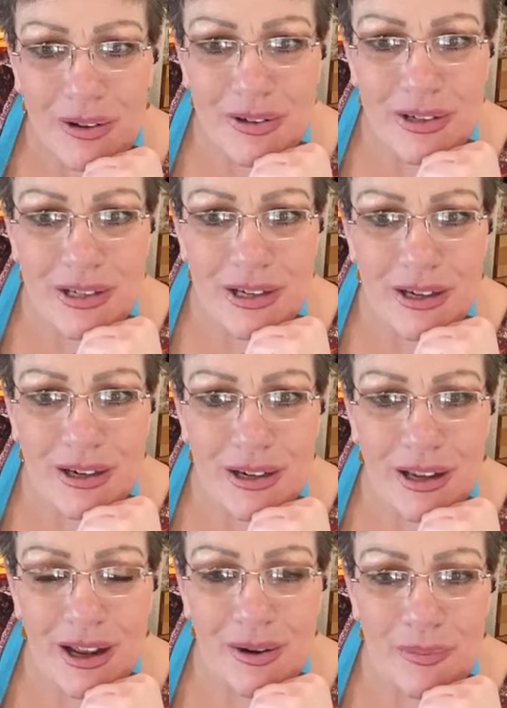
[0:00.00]
Lucy
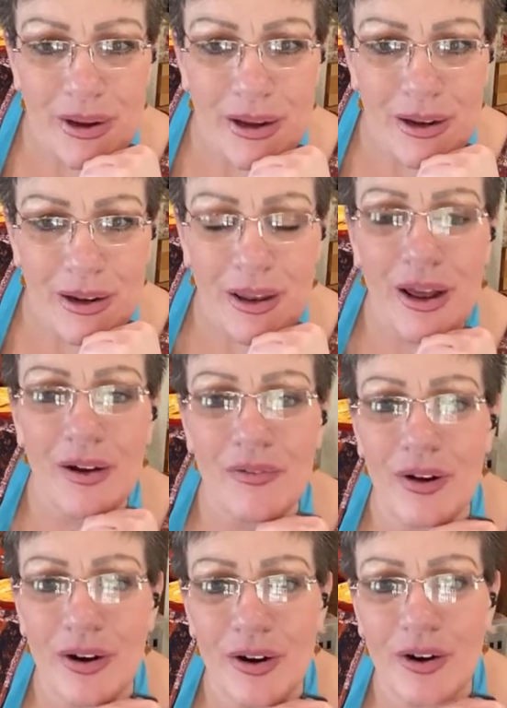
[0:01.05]
let me
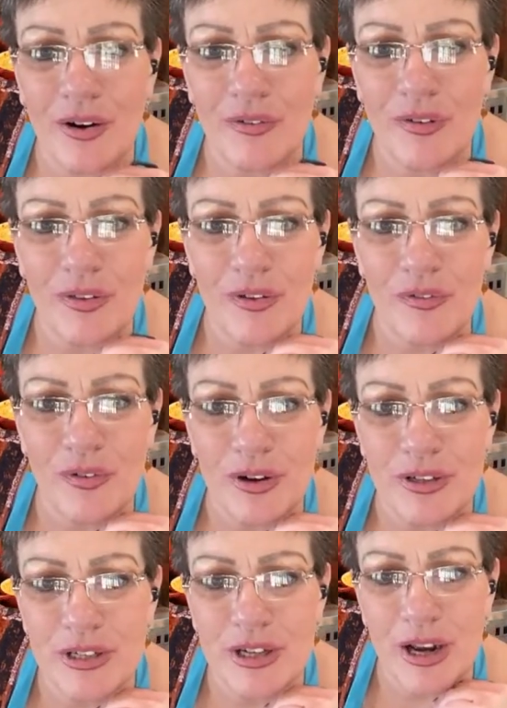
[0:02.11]
love on her for the
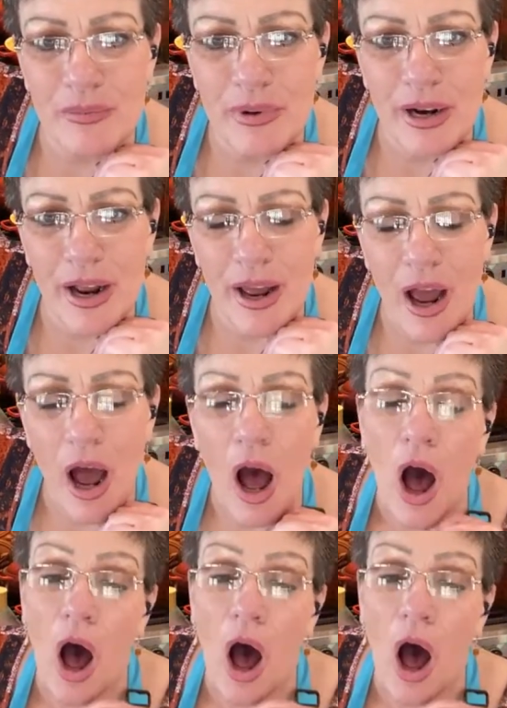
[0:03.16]
first time today.